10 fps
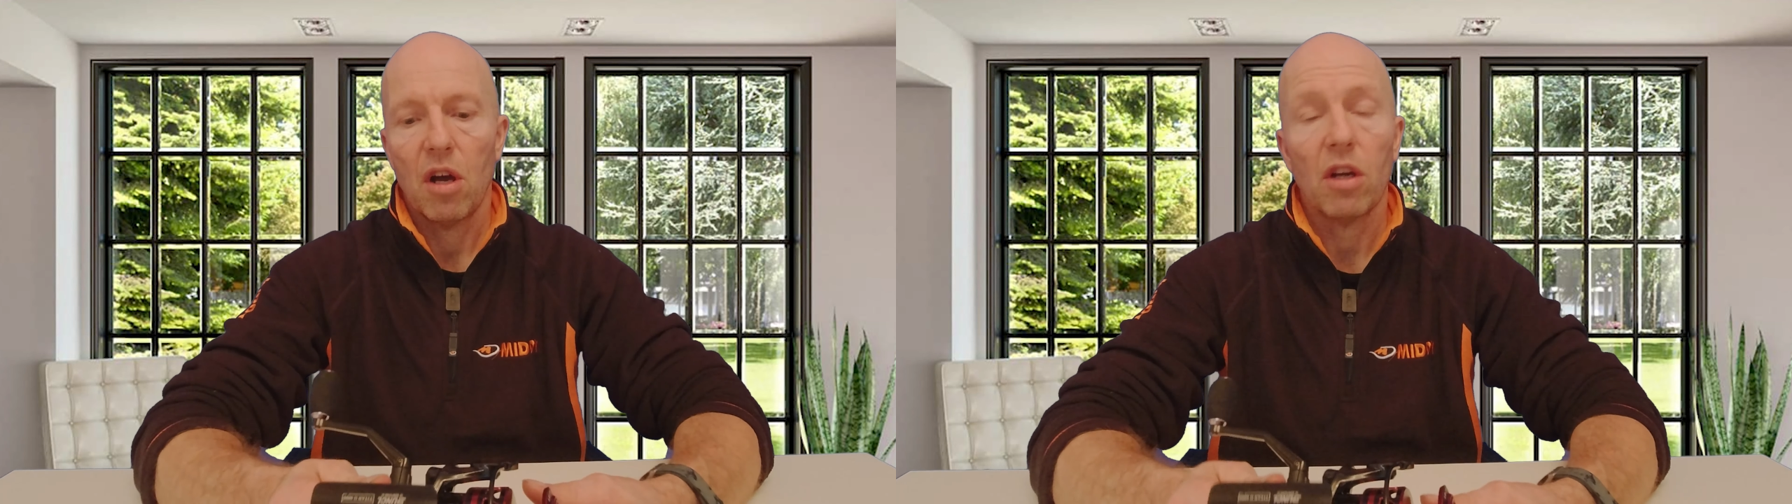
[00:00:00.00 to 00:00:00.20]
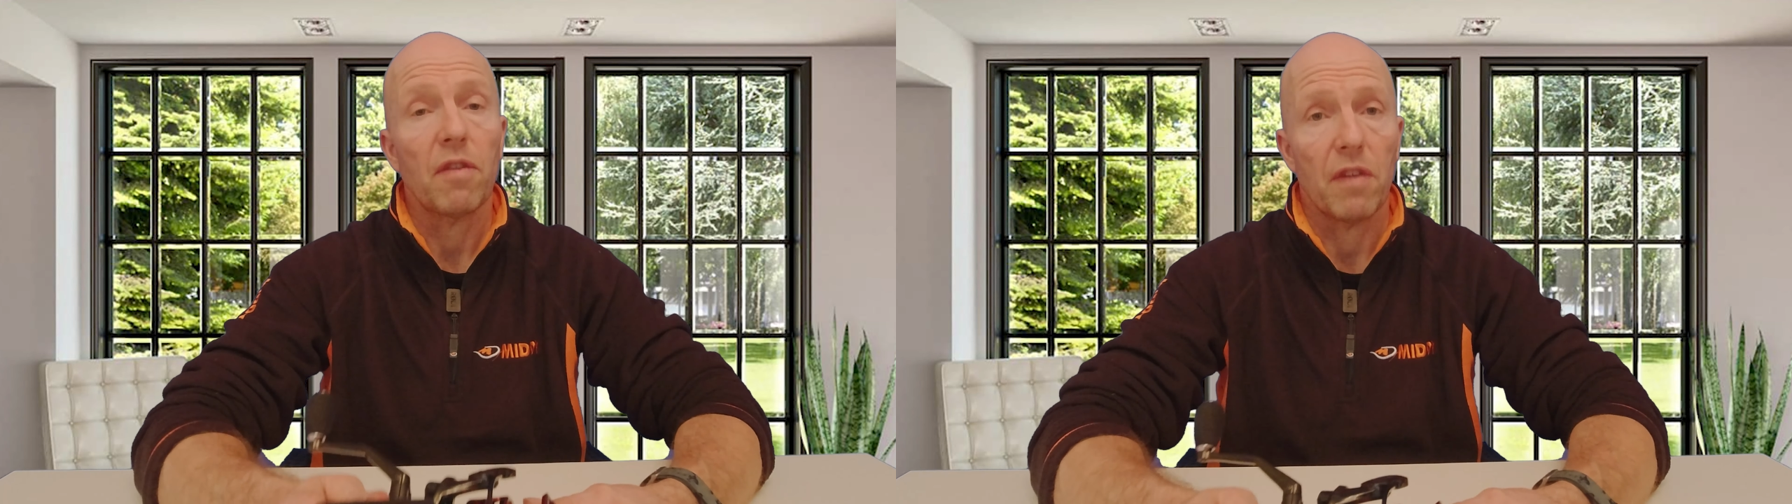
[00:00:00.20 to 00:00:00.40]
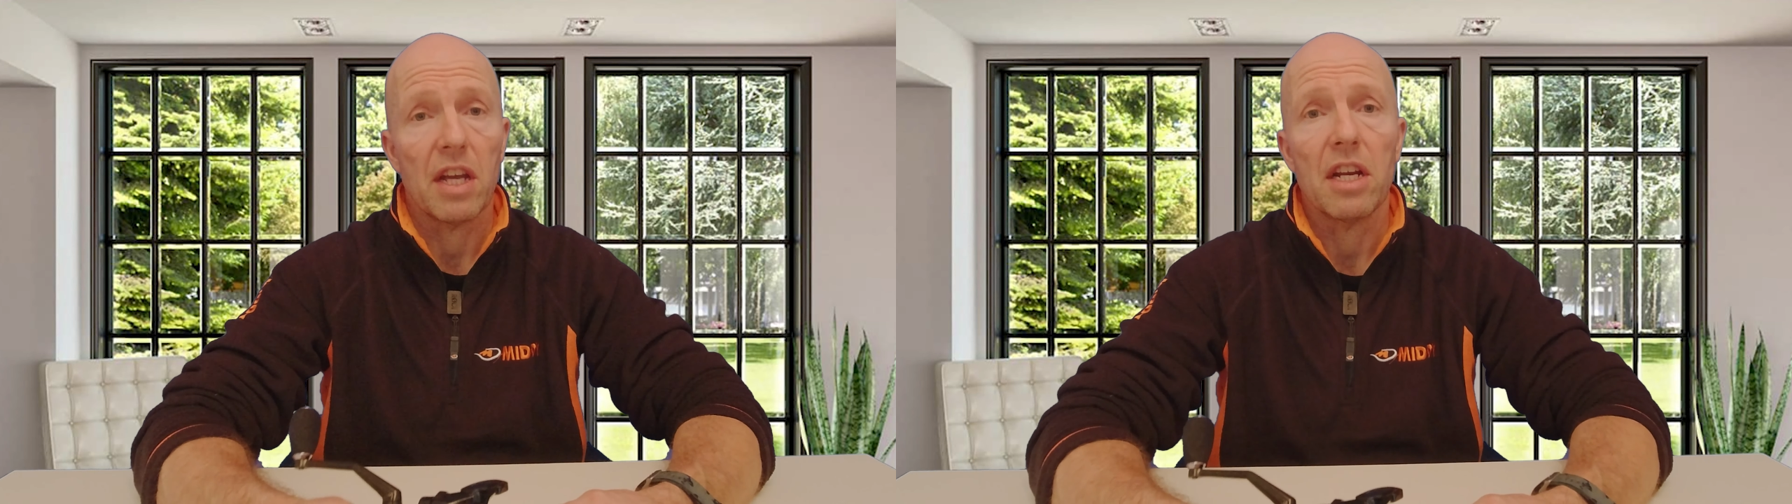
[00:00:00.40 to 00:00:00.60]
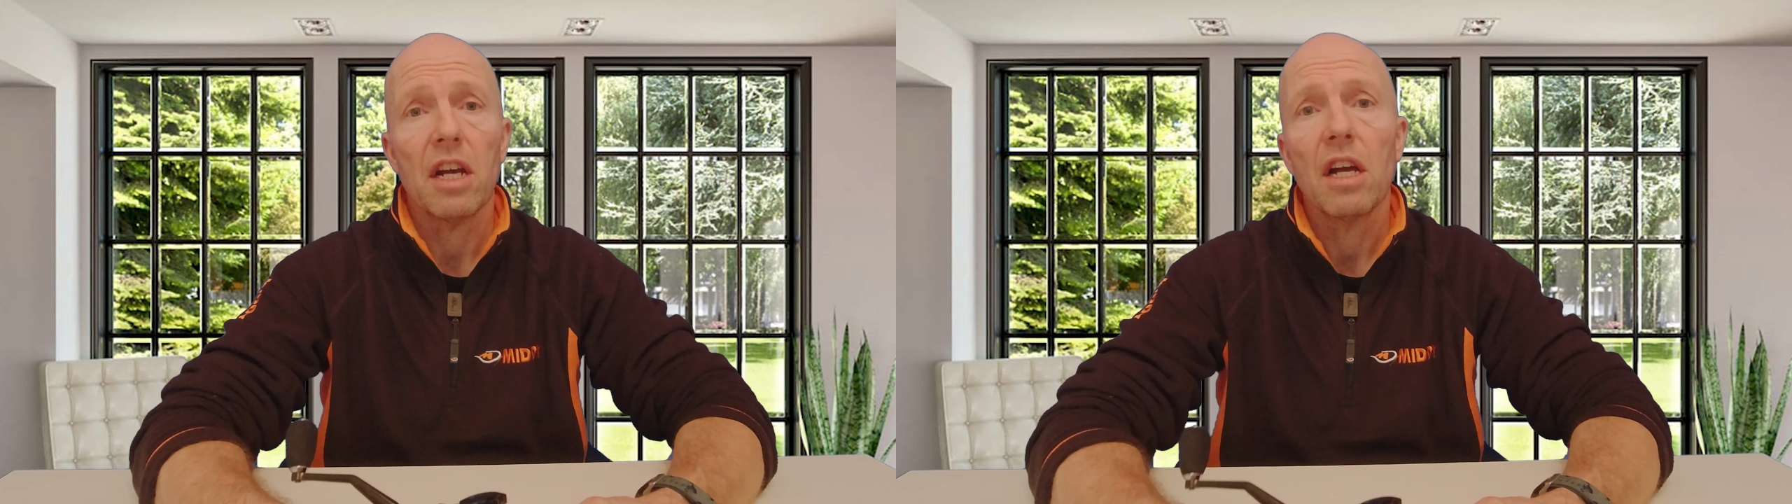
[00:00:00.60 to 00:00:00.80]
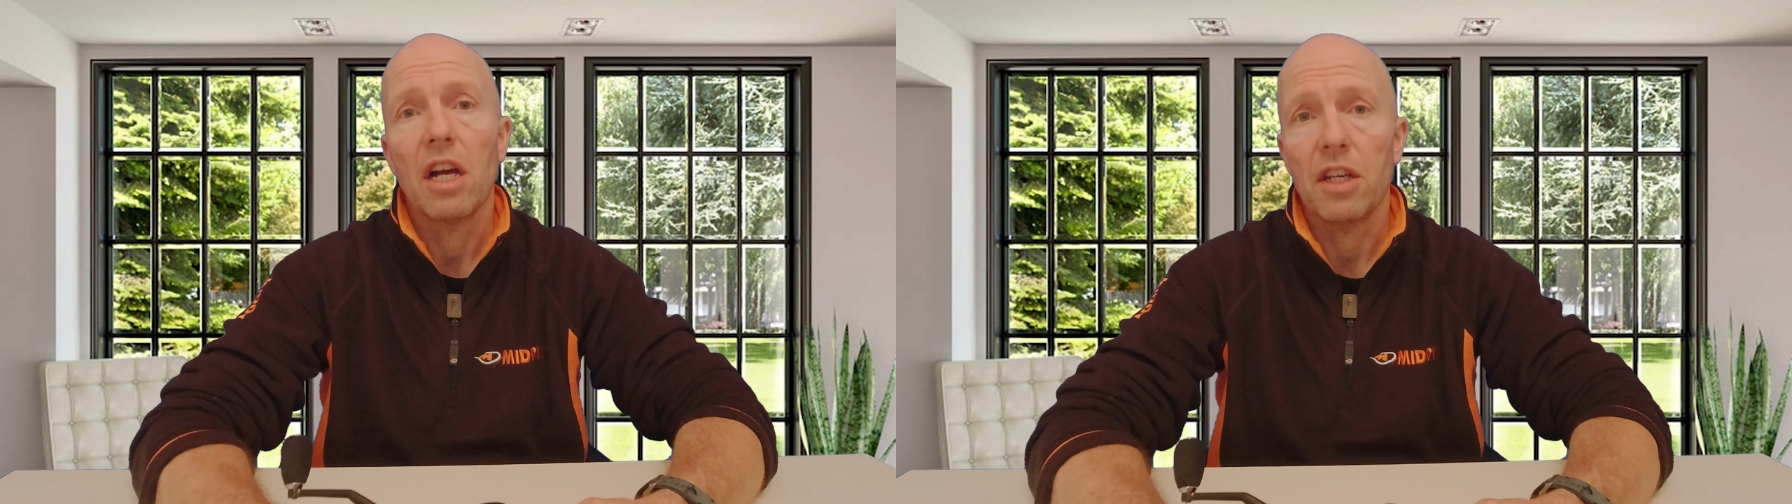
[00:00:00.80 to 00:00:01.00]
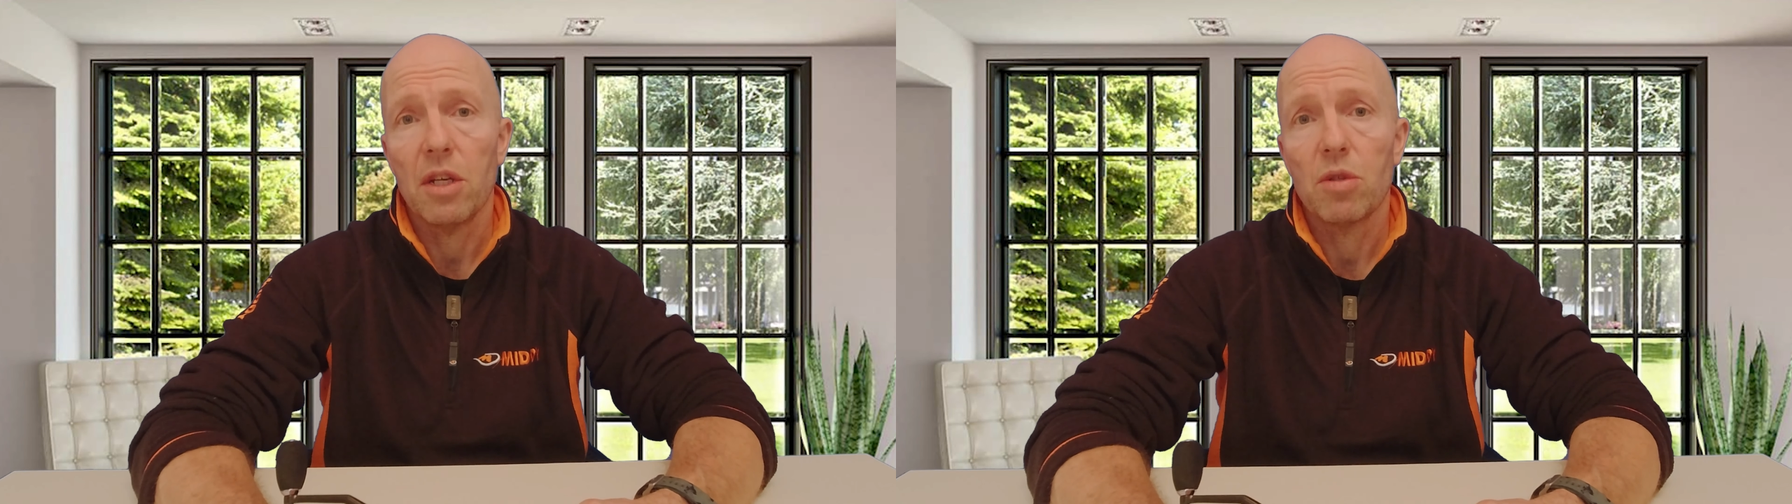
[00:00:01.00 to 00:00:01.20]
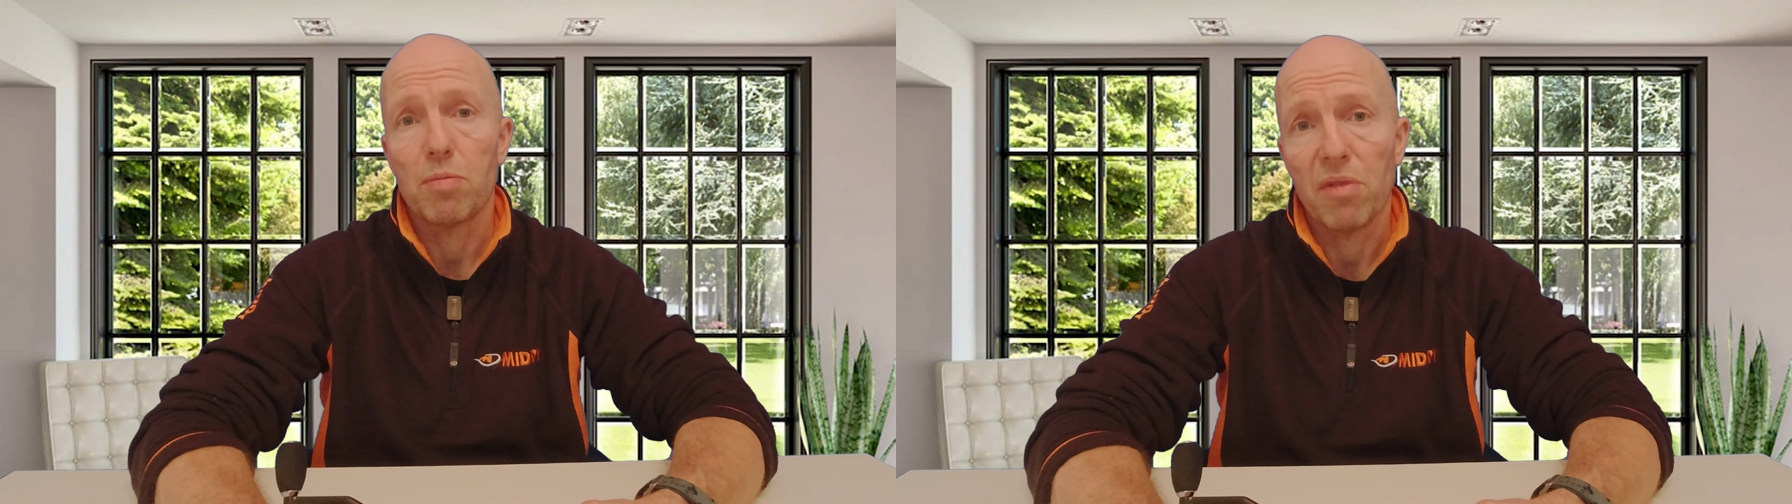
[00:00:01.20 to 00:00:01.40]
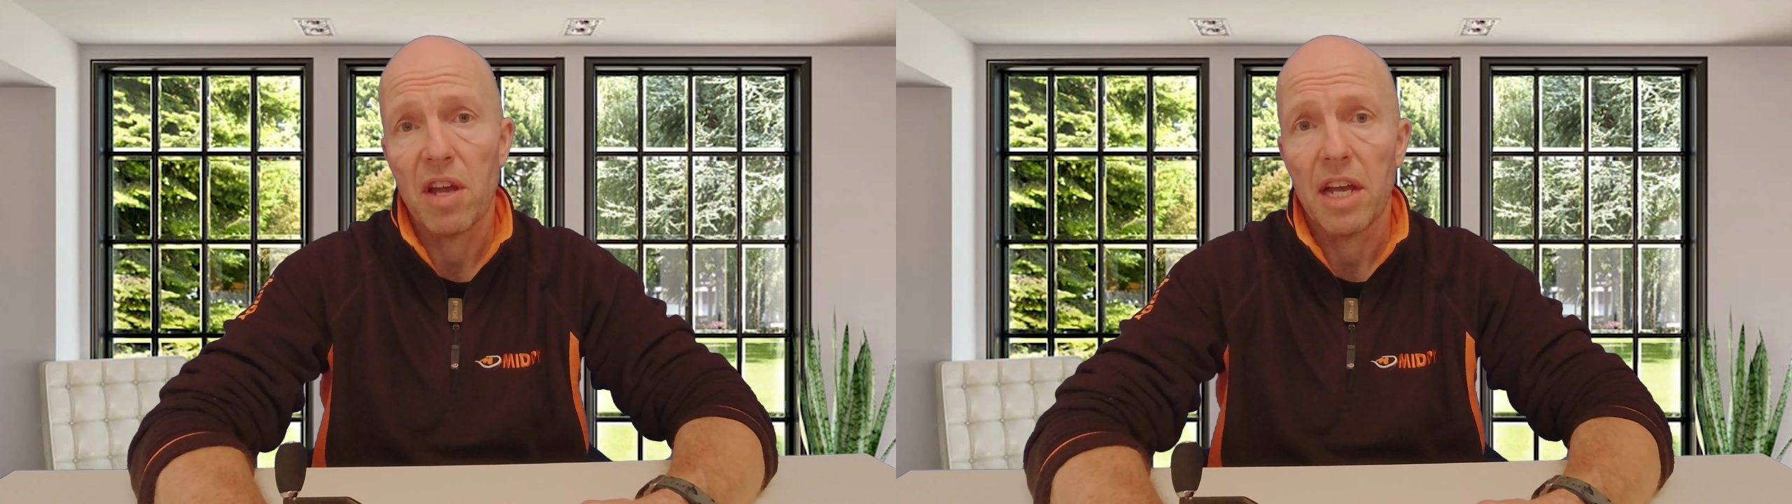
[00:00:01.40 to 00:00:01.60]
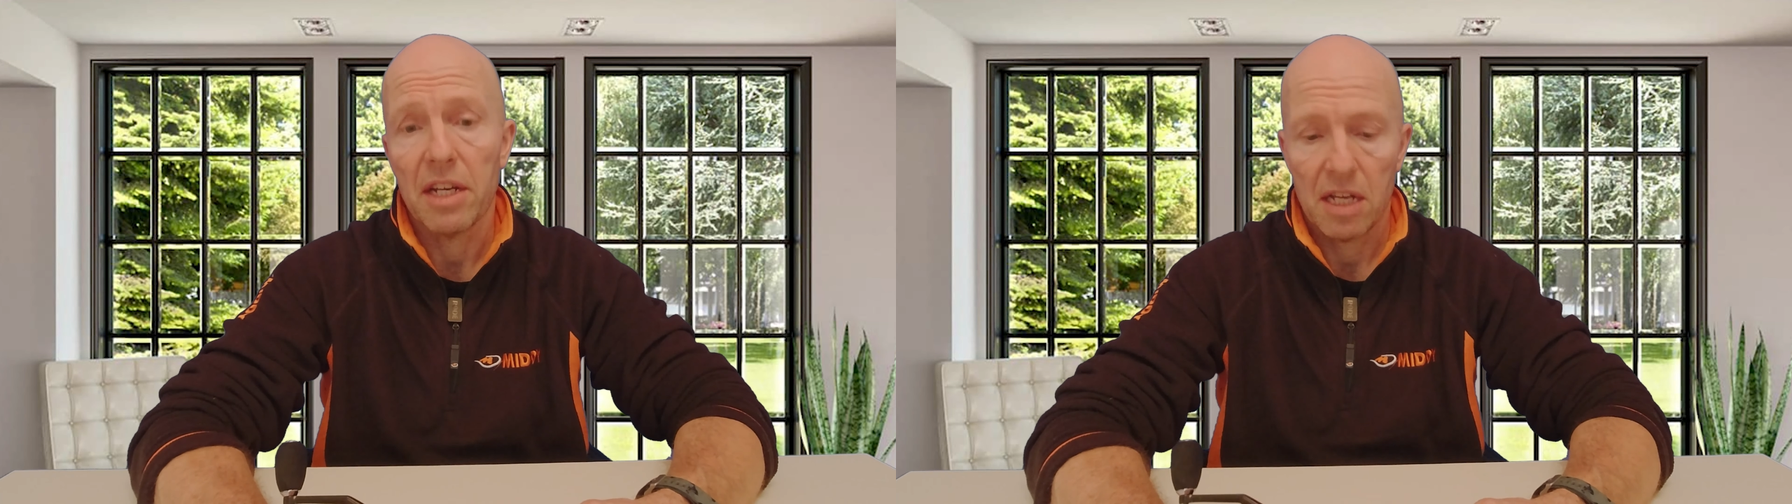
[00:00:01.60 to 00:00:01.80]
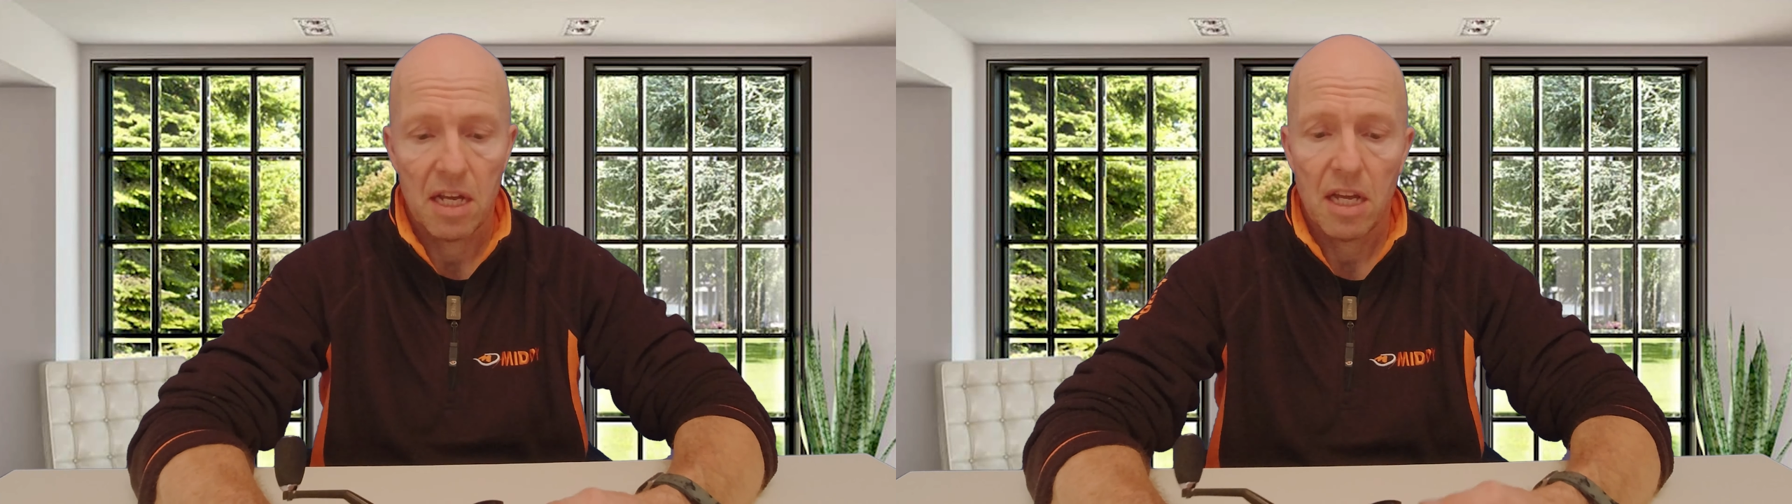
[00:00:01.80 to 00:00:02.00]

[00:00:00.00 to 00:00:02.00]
on a feeder and use braid,